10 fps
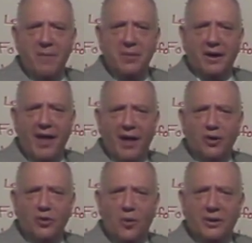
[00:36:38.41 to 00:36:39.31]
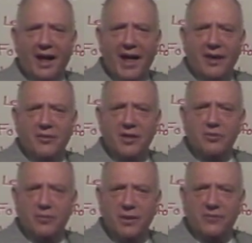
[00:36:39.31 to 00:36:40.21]
because I don't know what that address
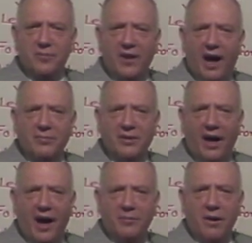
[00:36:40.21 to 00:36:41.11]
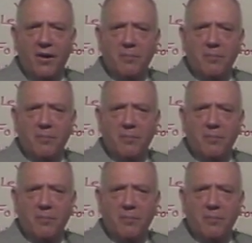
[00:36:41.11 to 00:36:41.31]
will be from time to time,